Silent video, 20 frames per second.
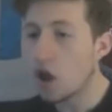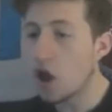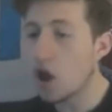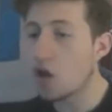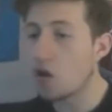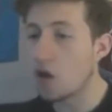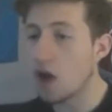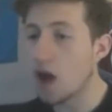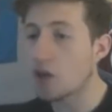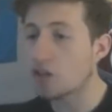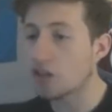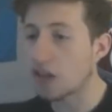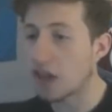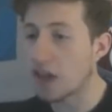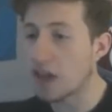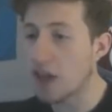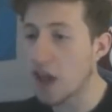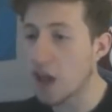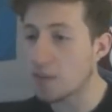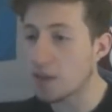Oh,
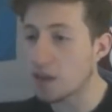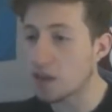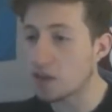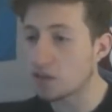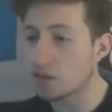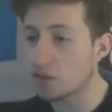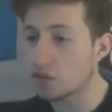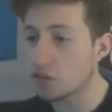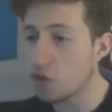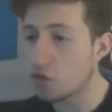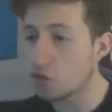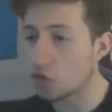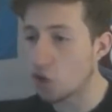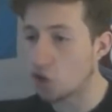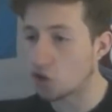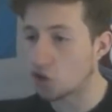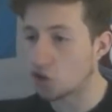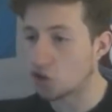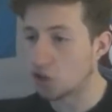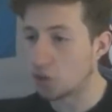okay, I mean, don't
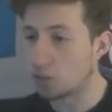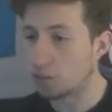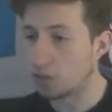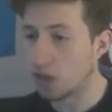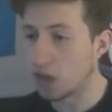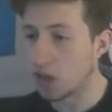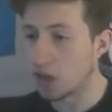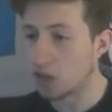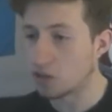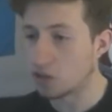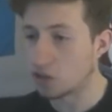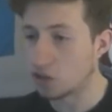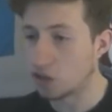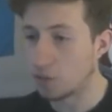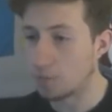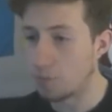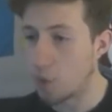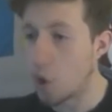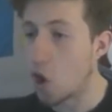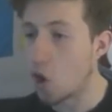lock onto the player, to, to
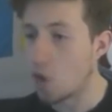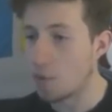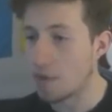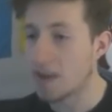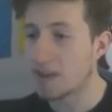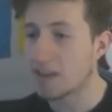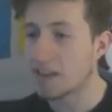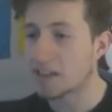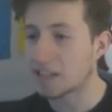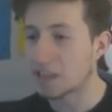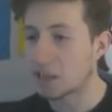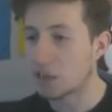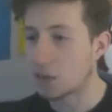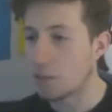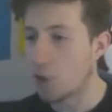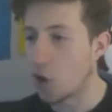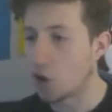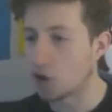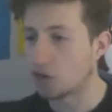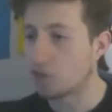the ball, mate. That's kind
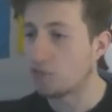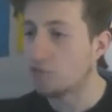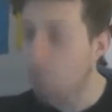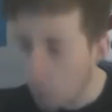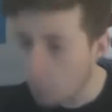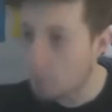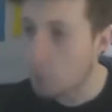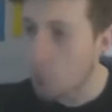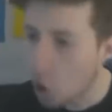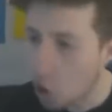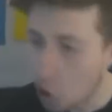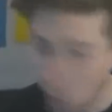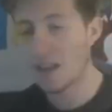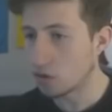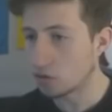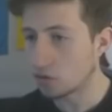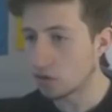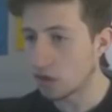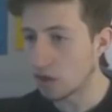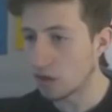of the point of football.
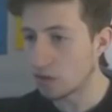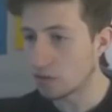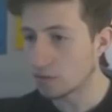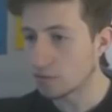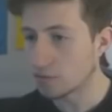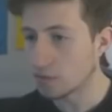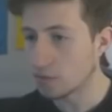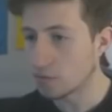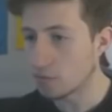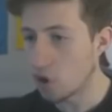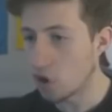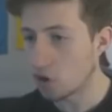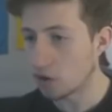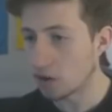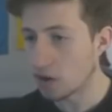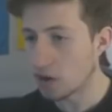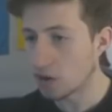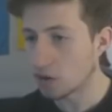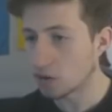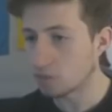Okay,
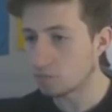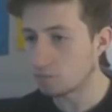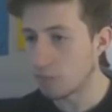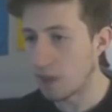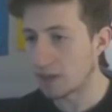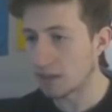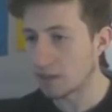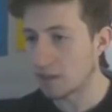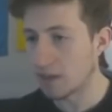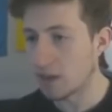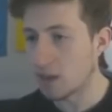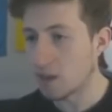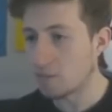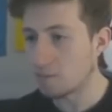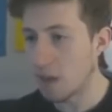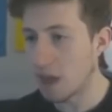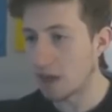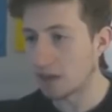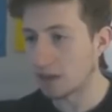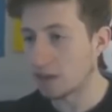Marnie, just bang it, mate,
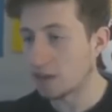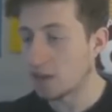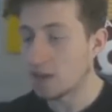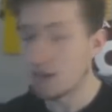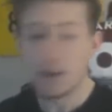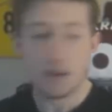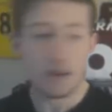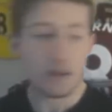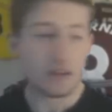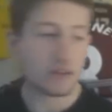bang it.